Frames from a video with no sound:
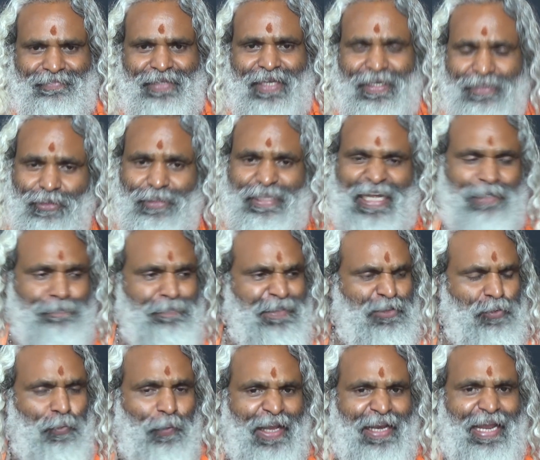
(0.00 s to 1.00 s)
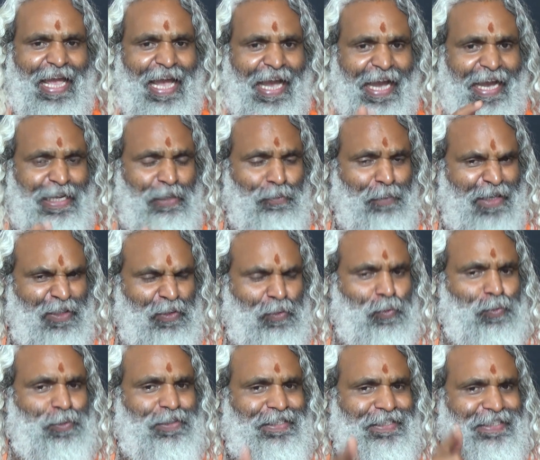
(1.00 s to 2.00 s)
So that means when I want
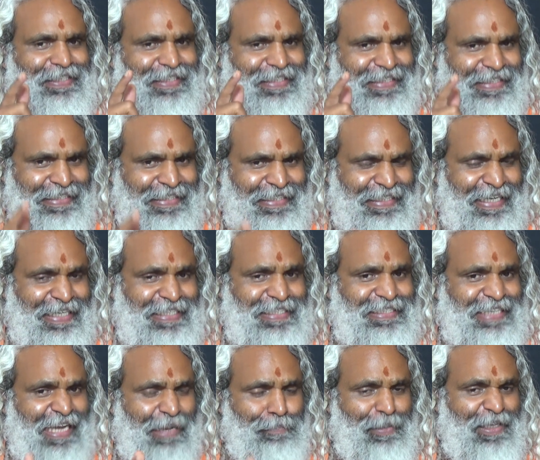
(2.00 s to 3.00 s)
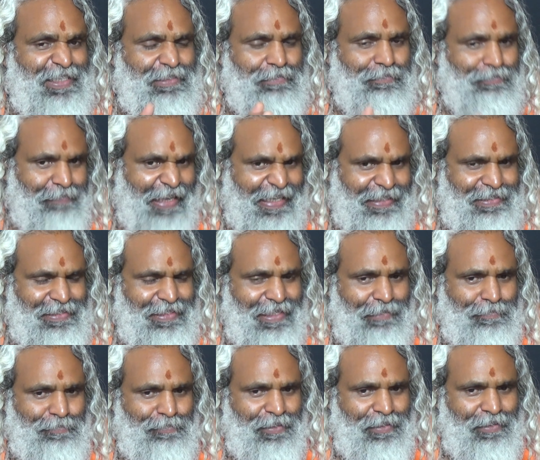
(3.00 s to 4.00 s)
to re-establish
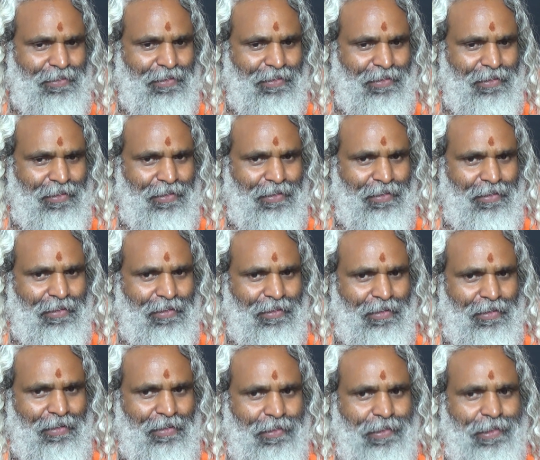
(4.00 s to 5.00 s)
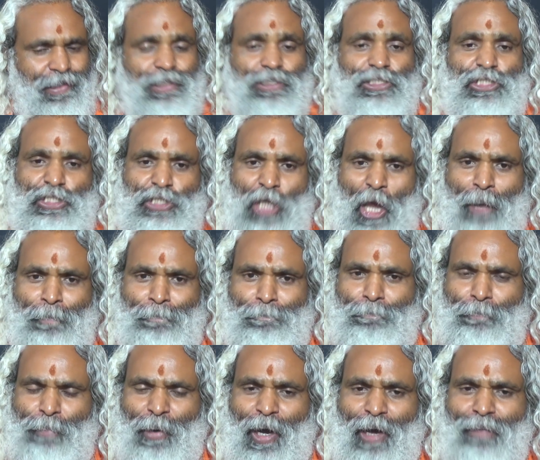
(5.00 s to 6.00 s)
myself,
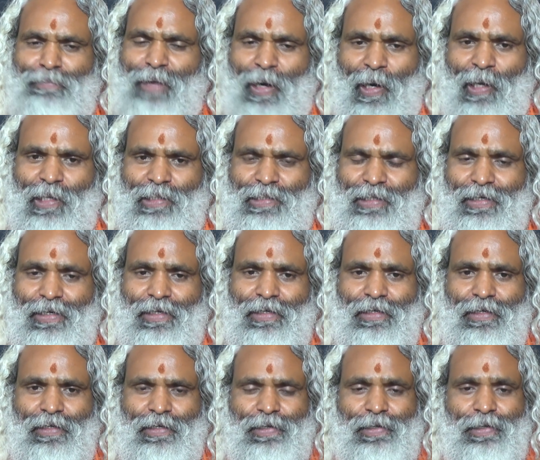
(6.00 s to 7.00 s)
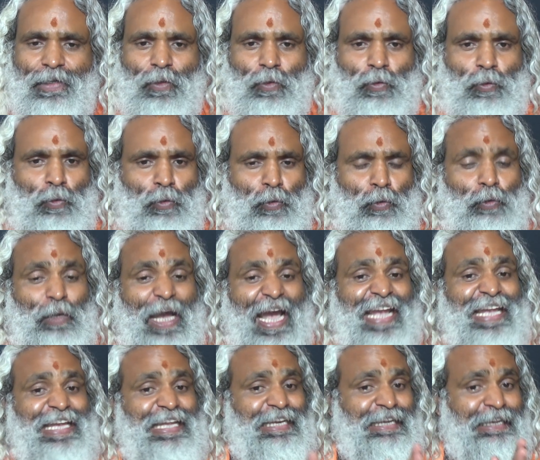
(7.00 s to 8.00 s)
some form or other, do
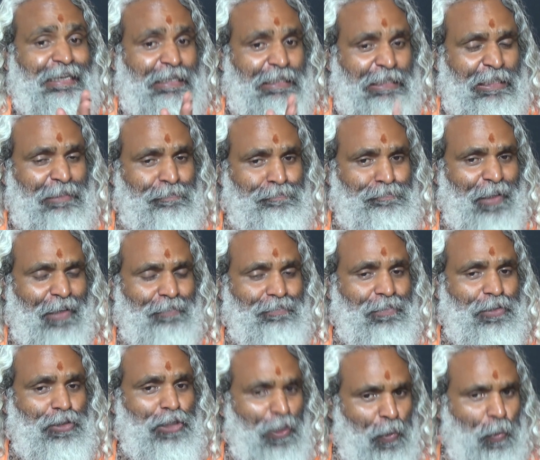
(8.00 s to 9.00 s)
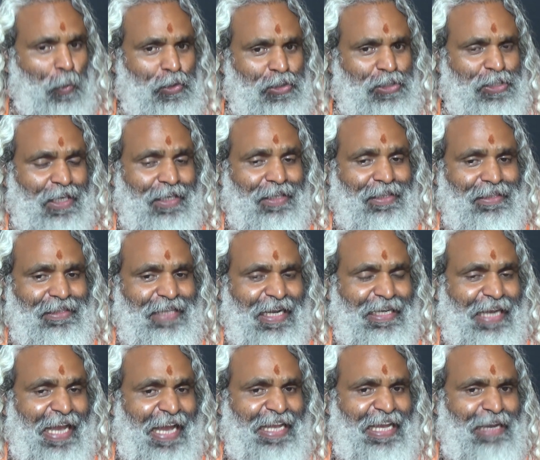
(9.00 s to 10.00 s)
I reconfirm the notion
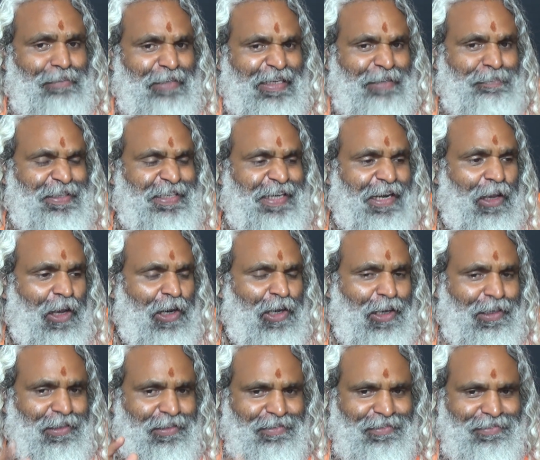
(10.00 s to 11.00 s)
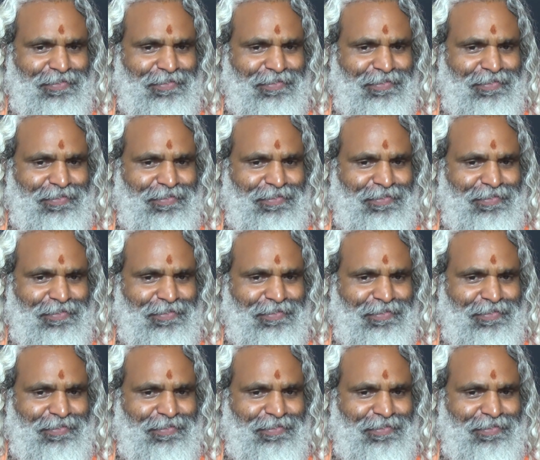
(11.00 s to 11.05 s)
that I am limited or not?